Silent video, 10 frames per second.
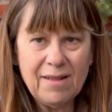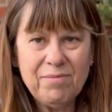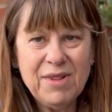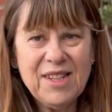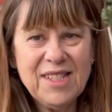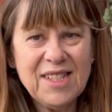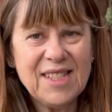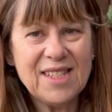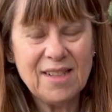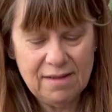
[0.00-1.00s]
because
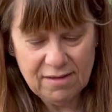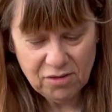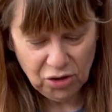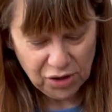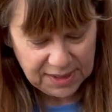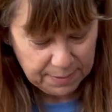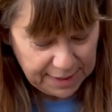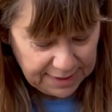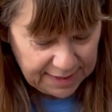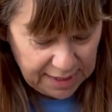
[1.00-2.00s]
it's got a lot of
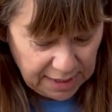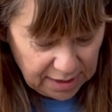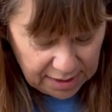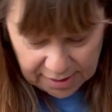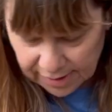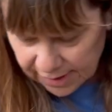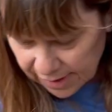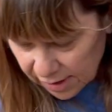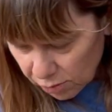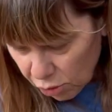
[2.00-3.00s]
space yet.
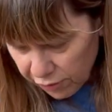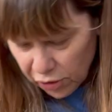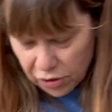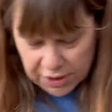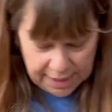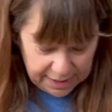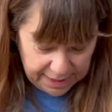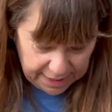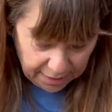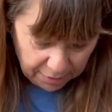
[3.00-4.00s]
What have I got down
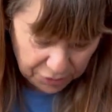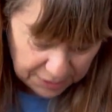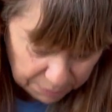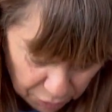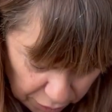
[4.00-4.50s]
here? I'll just